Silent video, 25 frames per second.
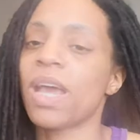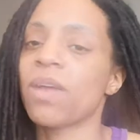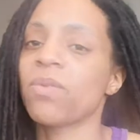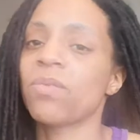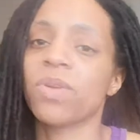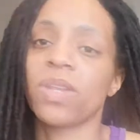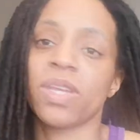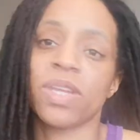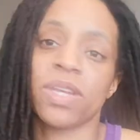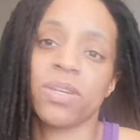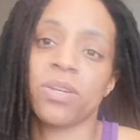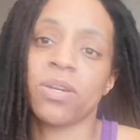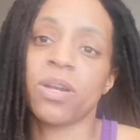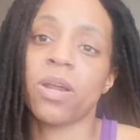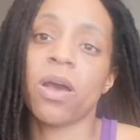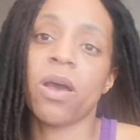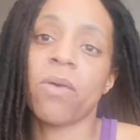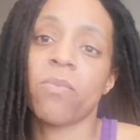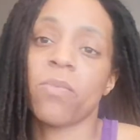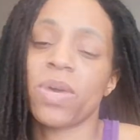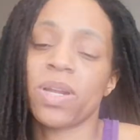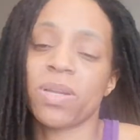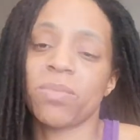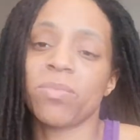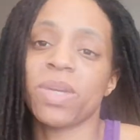I really do
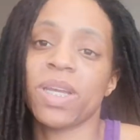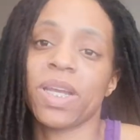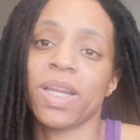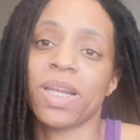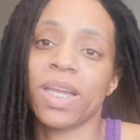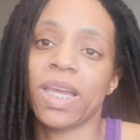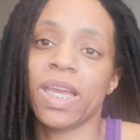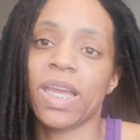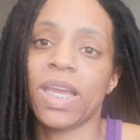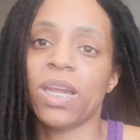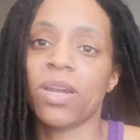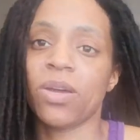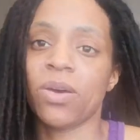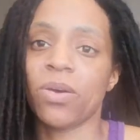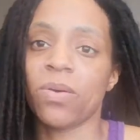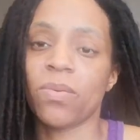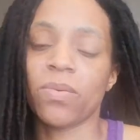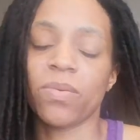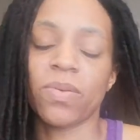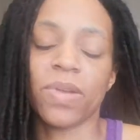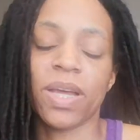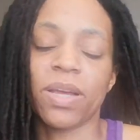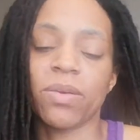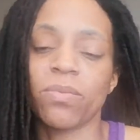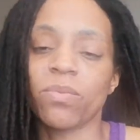not want to be on keto.
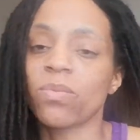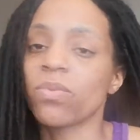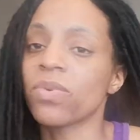I